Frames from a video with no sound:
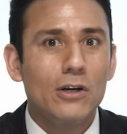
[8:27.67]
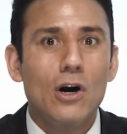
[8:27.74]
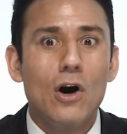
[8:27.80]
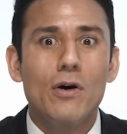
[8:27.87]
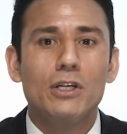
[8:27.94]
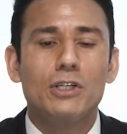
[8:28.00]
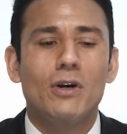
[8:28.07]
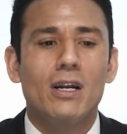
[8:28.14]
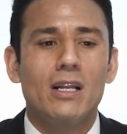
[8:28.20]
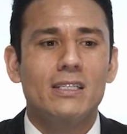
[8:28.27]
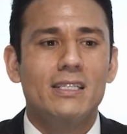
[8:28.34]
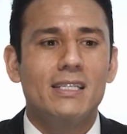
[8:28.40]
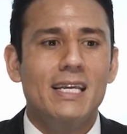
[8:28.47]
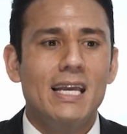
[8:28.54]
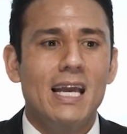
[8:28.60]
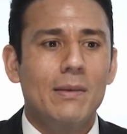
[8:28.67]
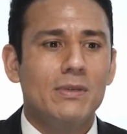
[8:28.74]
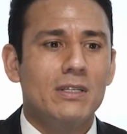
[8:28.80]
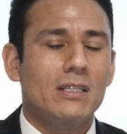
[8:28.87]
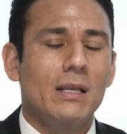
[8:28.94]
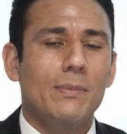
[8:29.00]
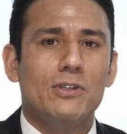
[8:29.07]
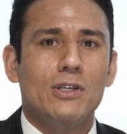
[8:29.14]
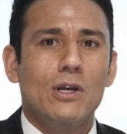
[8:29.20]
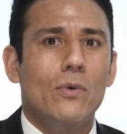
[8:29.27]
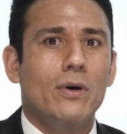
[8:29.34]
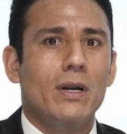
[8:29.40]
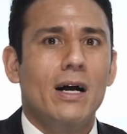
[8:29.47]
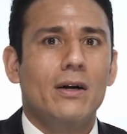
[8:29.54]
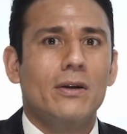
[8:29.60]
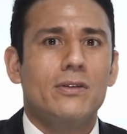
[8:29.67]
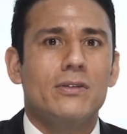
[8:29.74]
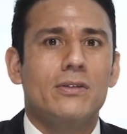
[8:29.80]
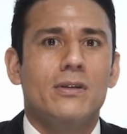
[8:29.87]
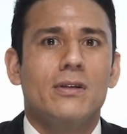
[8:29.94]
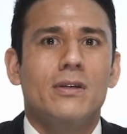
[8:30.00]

always trying to DM slip someone else.